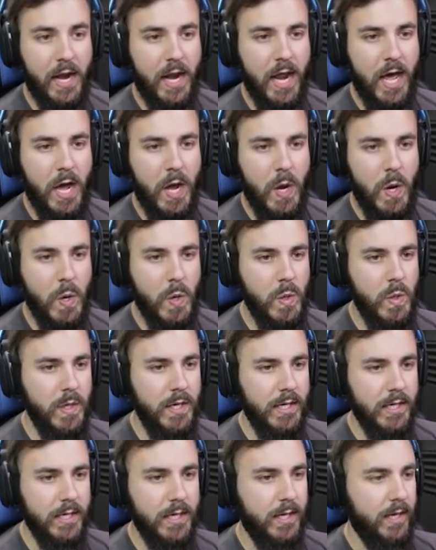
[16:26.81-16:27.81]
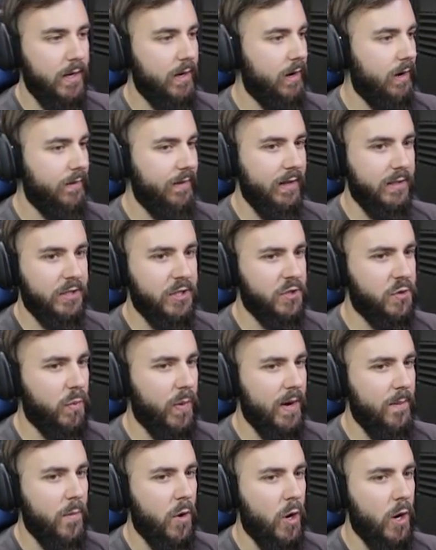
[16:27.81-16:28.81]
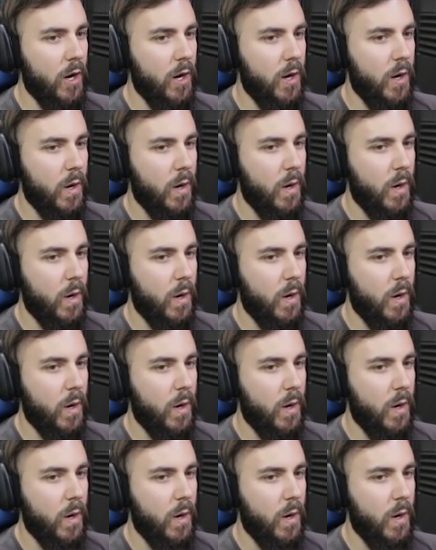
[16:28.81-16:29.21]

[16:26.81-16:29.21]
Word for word: along? I think just one more.